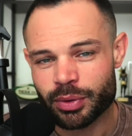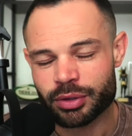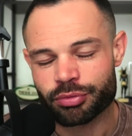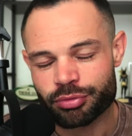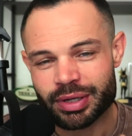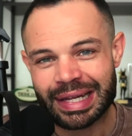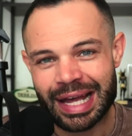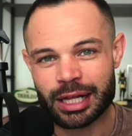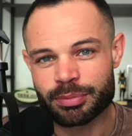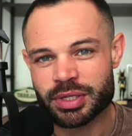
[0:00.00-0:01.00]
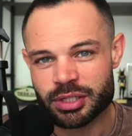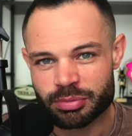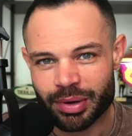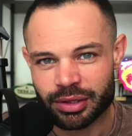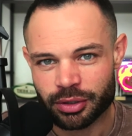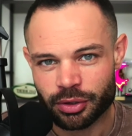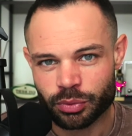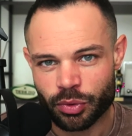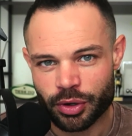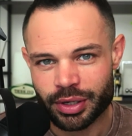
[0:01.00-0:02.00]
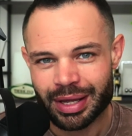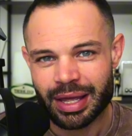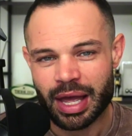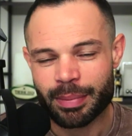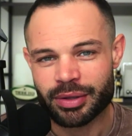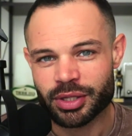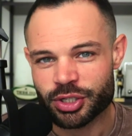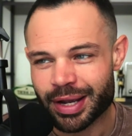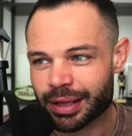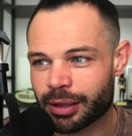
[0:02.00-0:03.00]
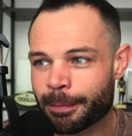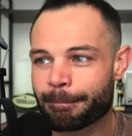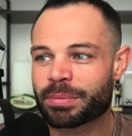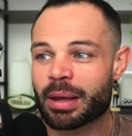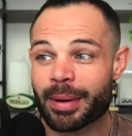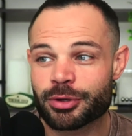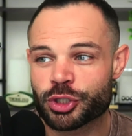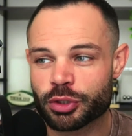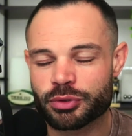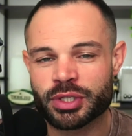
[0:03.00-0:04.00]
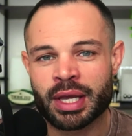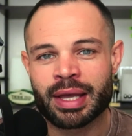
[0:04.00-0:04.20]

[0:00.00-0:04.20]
It really helps spread the good word about the channel, about Chutes,